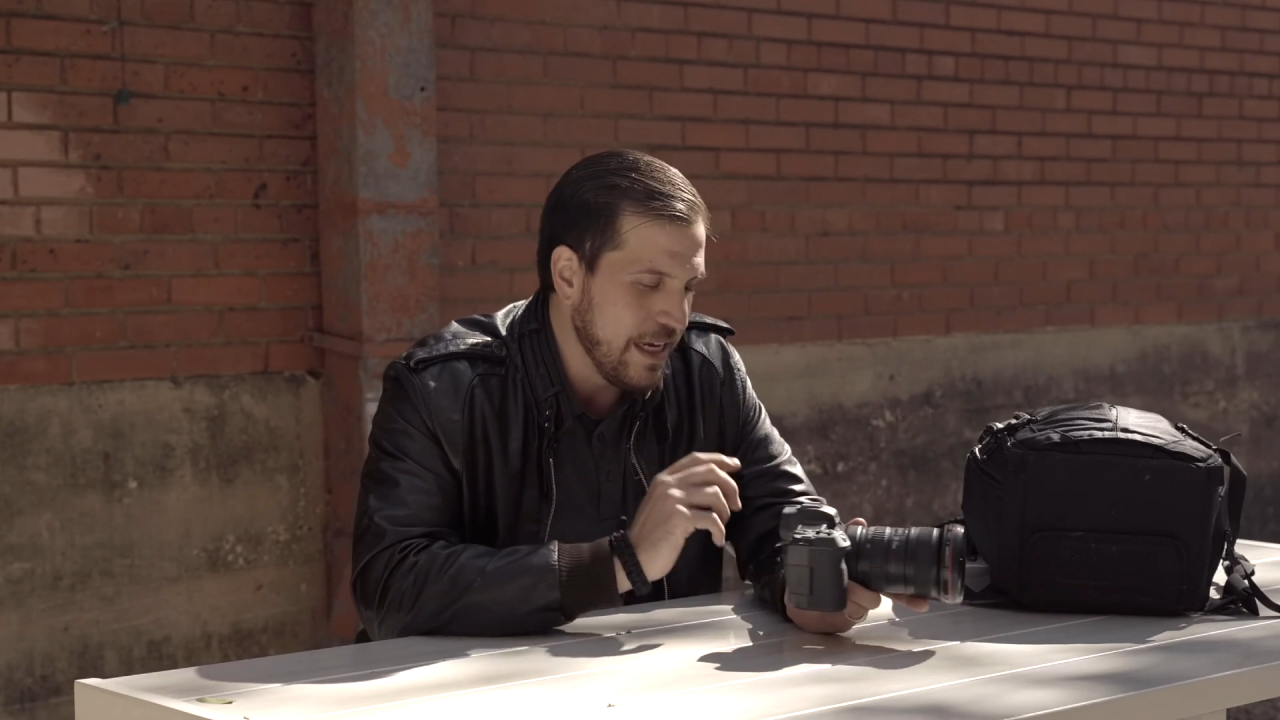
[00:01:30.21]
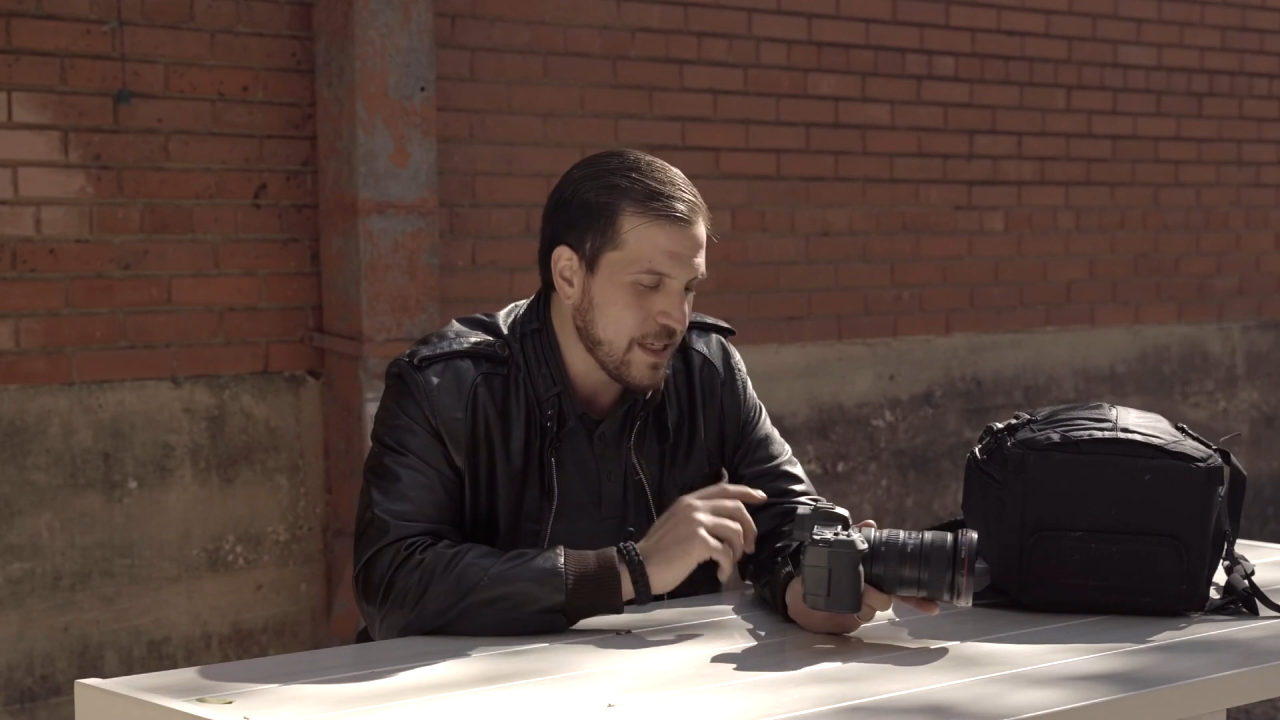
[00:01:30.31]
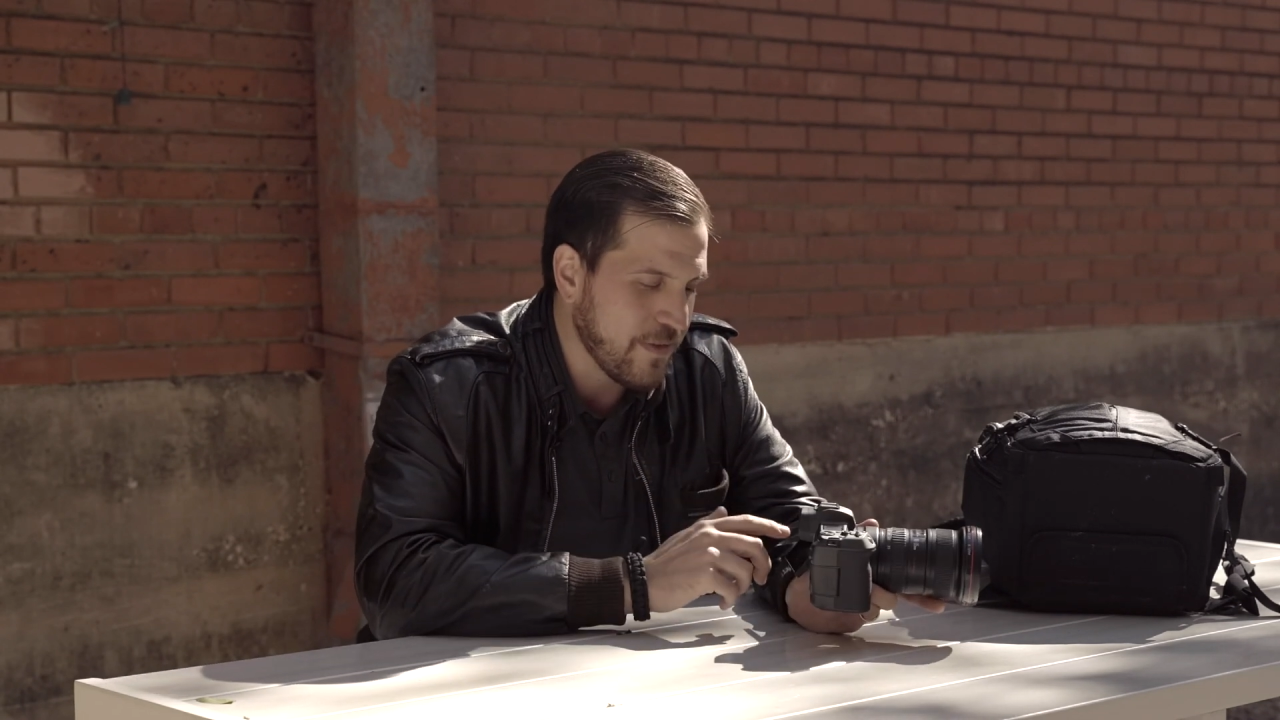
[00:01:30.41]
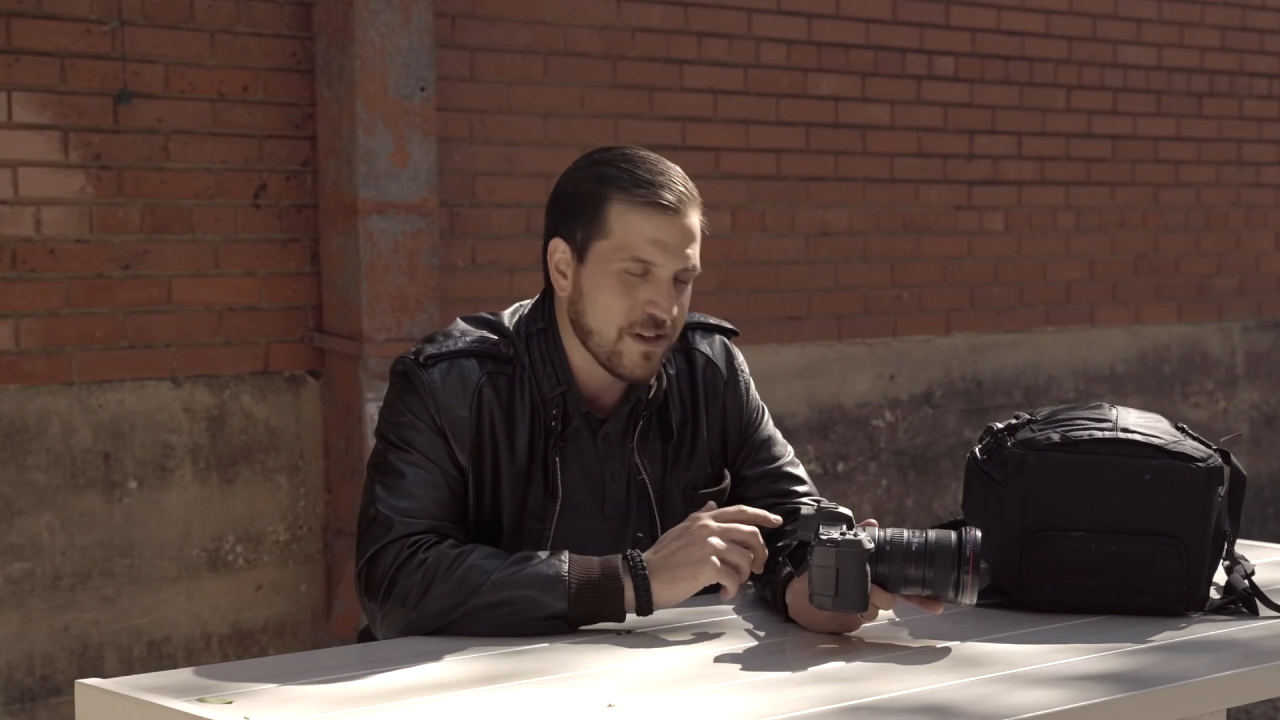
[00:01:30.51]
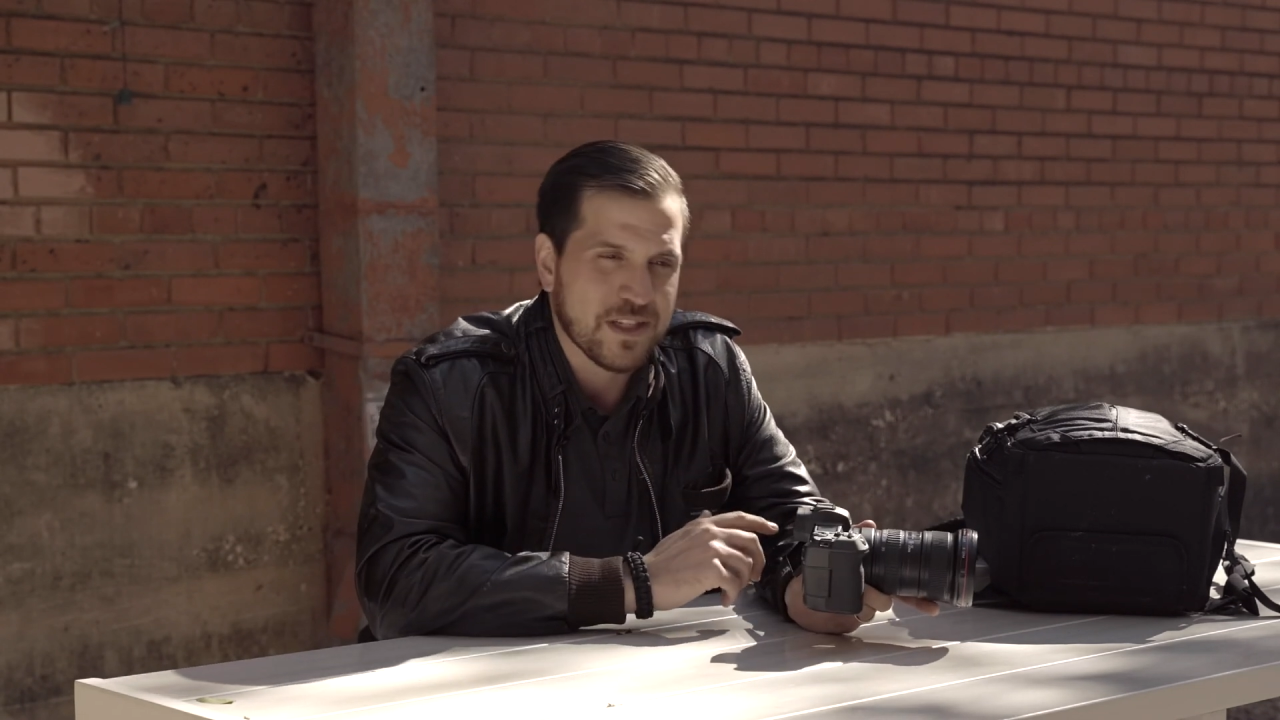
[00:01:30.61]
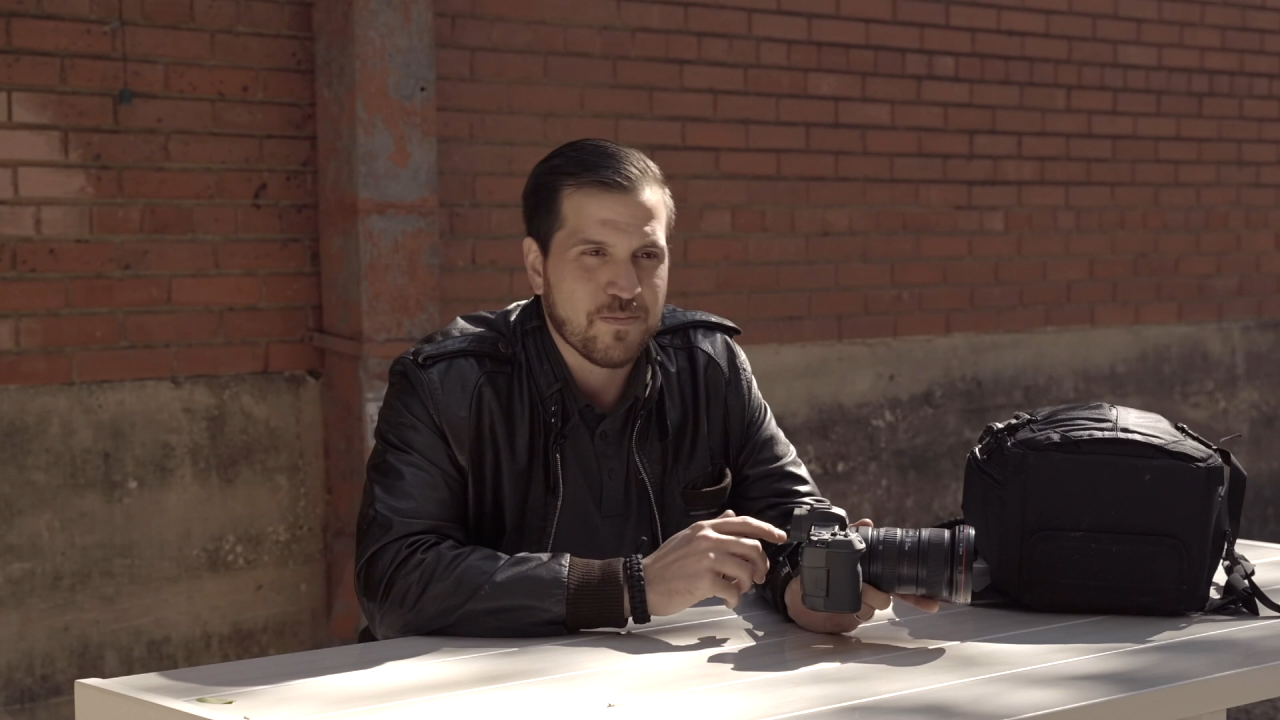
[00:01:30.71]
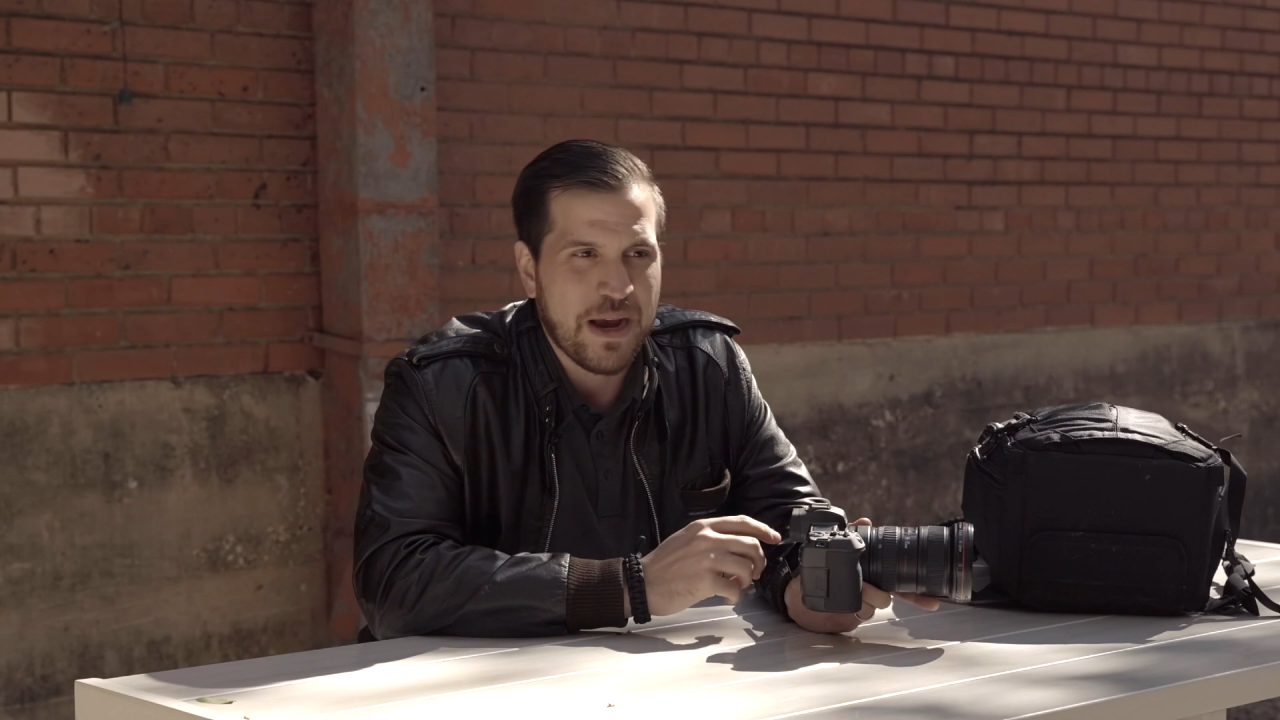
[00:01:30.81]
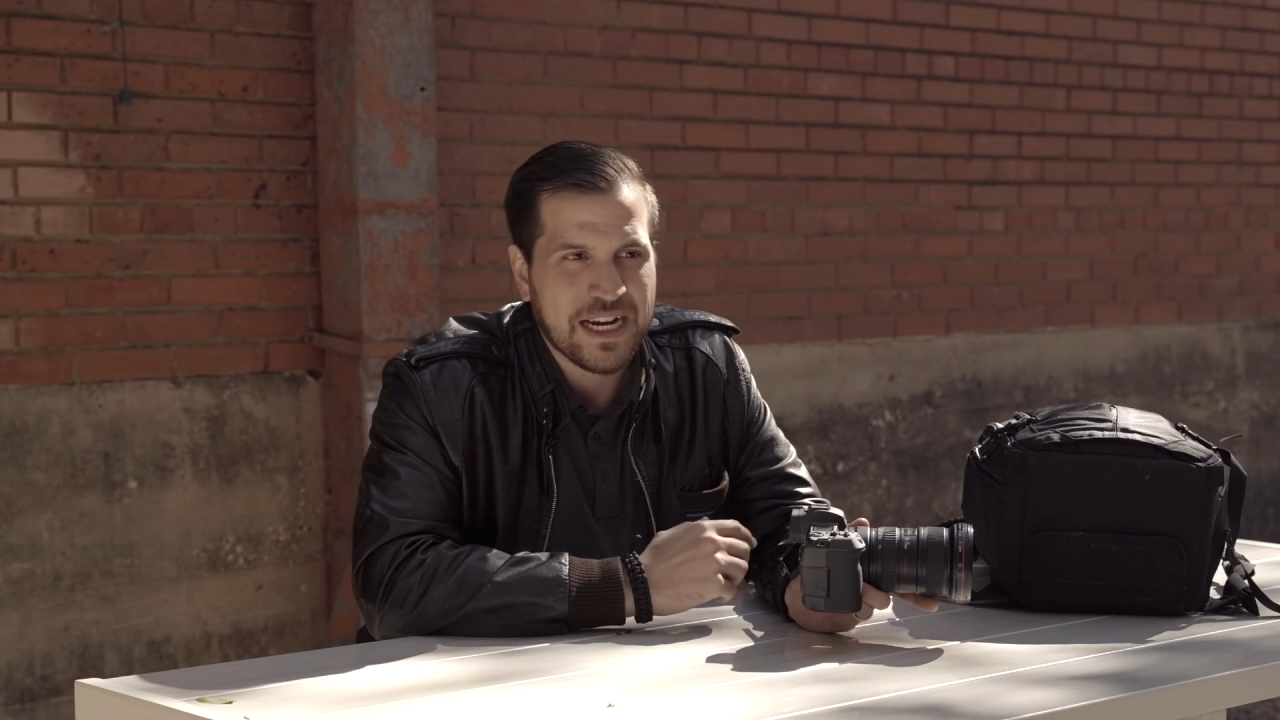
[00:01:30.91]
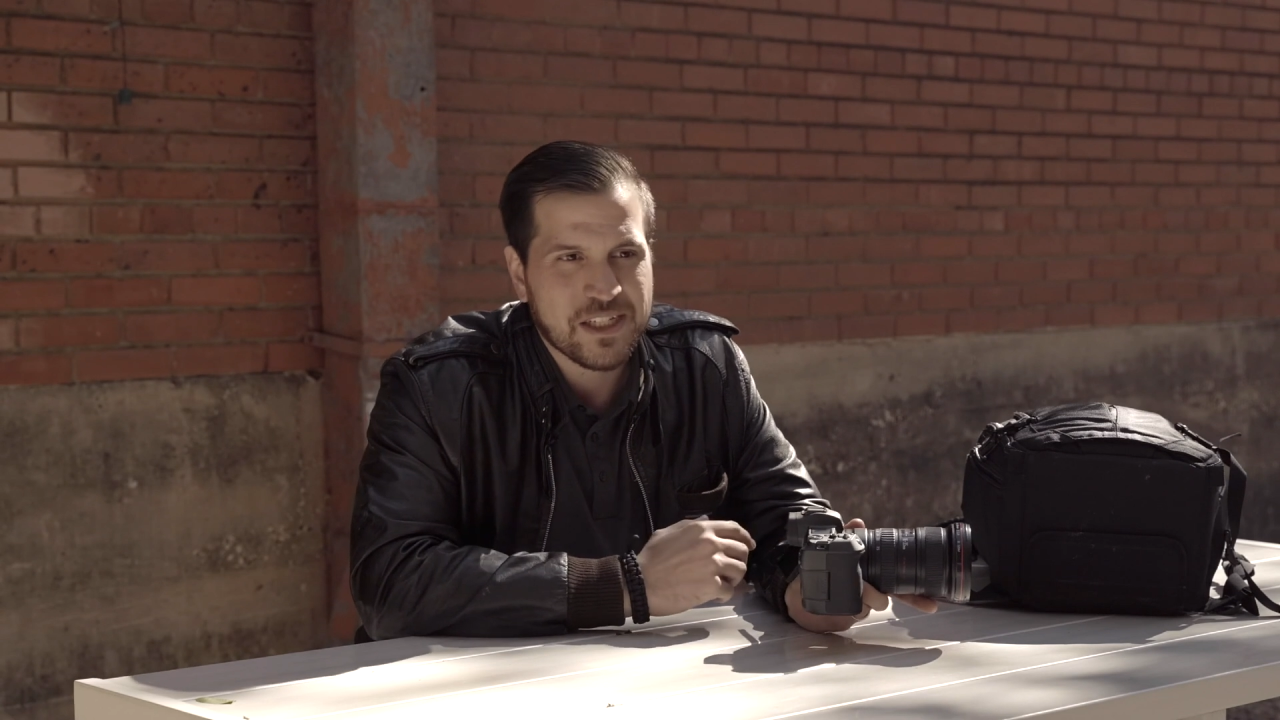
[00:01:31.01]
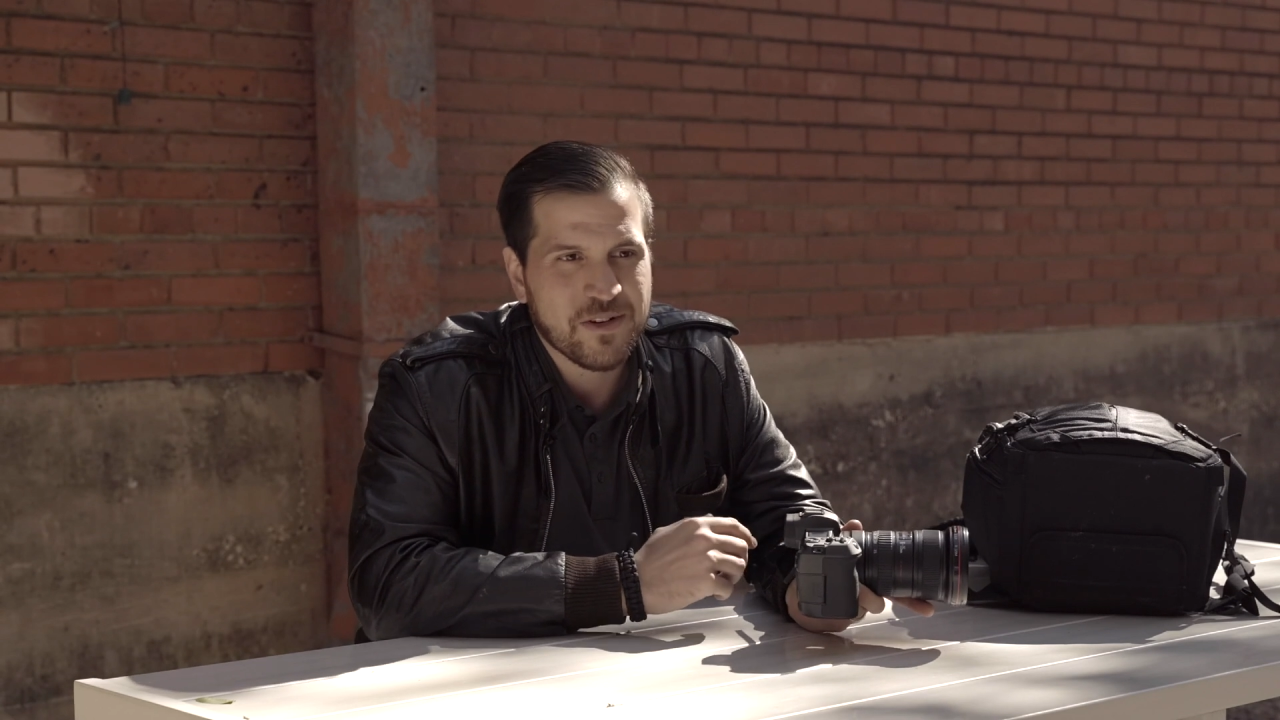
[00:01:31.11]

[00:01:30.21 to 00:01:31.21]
As far as this back